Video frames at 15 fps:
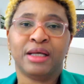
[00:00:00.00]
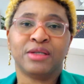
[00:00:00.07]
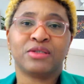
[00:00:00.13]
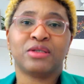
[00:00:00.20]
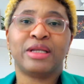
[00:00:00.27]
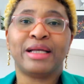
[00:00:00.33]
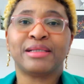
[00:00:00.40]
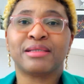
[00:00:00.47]

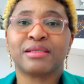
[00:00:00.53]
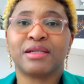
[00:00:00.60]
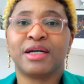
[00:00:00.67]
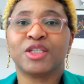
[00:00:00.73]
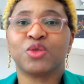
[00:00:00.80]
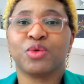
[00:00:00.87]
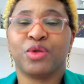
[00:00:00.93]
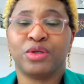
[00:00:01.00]
So let's
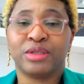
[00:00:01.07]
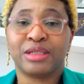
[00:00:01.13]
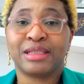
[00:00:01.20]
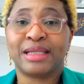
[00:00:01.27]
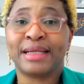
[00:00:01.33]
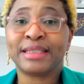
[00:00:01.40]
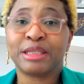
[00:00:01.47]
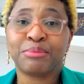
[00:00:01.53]
start with
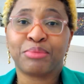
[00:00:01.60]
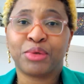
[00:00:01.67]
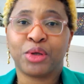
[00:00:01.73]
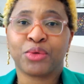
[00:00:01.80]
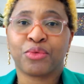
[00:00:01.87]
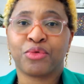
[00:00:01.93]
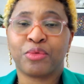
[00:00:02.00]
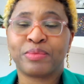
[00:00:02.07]
understanding
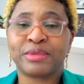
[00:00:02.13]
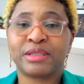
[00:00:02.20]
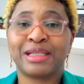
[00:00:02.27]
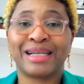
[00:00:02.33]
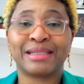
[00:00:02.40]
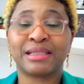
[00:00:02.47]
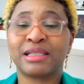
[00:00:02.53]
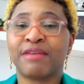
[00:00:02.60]
blood groups.
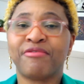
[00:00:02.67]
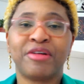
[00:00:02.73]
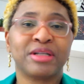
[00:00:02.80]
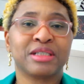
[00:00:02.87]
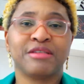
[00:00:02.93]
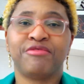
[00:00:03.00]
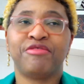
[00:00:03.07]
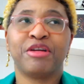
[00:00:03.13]
There are several
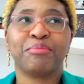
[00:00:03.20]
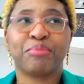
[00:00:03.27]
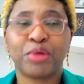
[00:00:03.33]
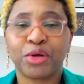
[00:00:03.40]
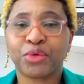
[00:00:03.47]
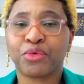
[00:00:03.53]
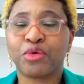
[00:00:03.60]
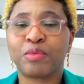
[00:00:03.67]
different
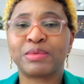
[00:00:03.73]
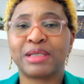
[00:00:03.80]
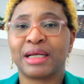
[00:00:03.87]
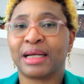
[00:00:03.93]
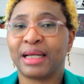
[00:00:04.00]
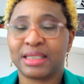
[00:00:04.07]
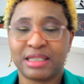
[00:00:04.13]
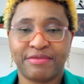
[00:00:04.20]
blood groups and
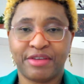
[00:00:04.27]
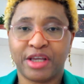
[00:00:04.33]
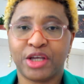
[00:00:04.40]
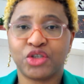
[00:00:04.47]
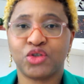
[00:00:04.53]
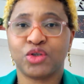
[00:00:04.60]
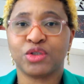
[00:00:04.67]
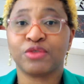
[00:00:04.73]

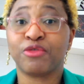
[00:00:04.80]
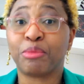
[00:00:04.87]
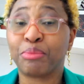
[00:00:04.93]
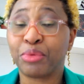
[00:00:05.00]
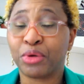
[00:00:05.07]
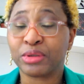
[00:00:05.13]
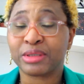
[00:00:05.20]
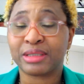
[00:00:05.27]
classifications for
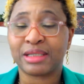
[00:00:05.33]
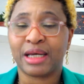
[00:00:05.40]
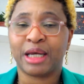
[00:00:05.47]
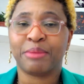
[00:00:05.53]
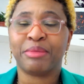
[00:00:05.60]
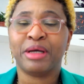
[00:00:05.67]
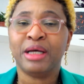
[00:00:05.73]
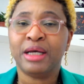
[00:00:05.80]
blood type.